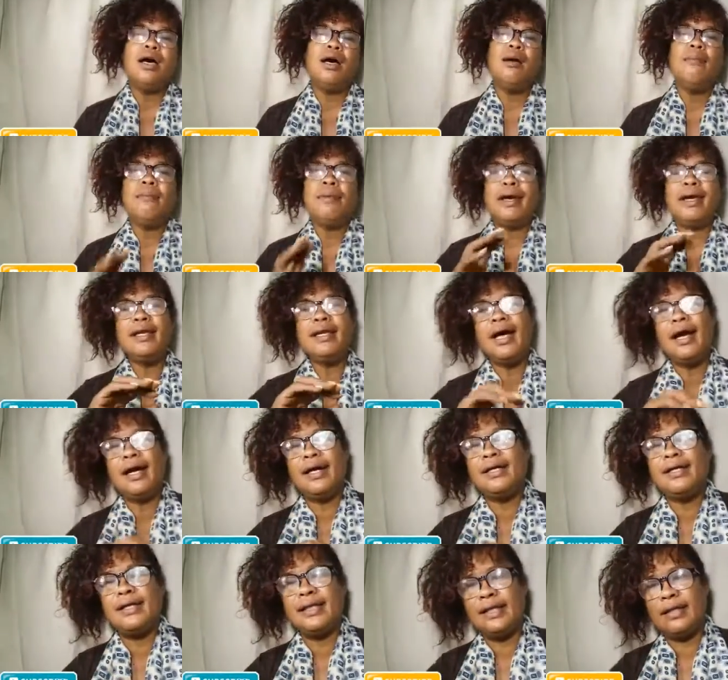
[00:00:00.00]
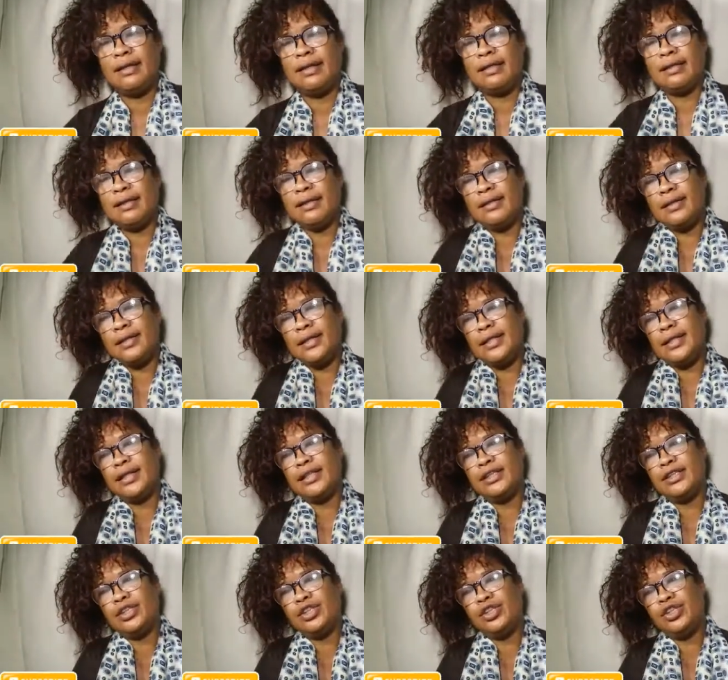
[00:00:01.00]
a main idea
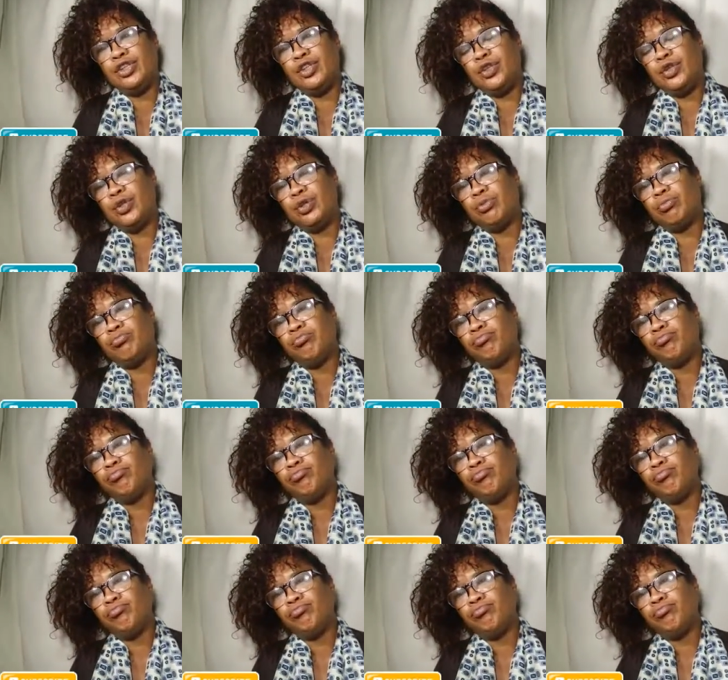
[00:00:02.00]
is to